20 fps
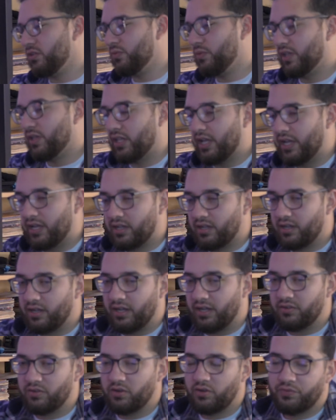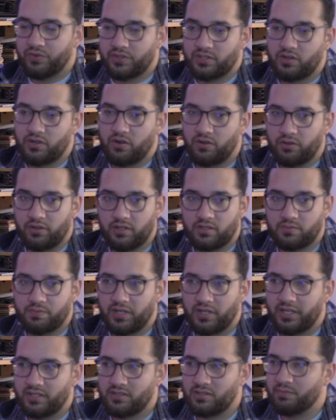what, like, I don't know if it's called this,
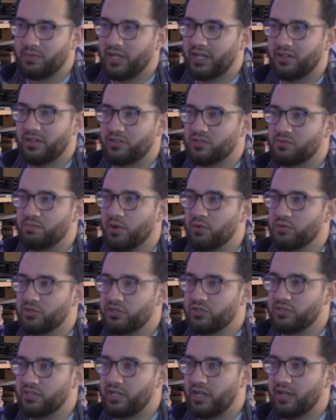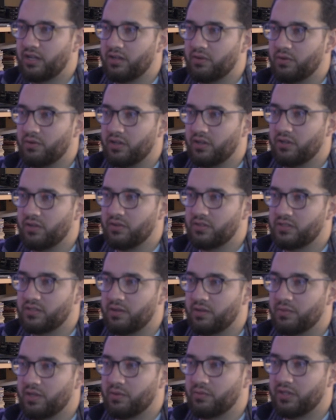but like something like an exposure stack where you can do the
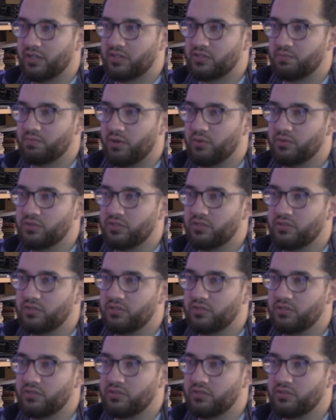same thing with exposures.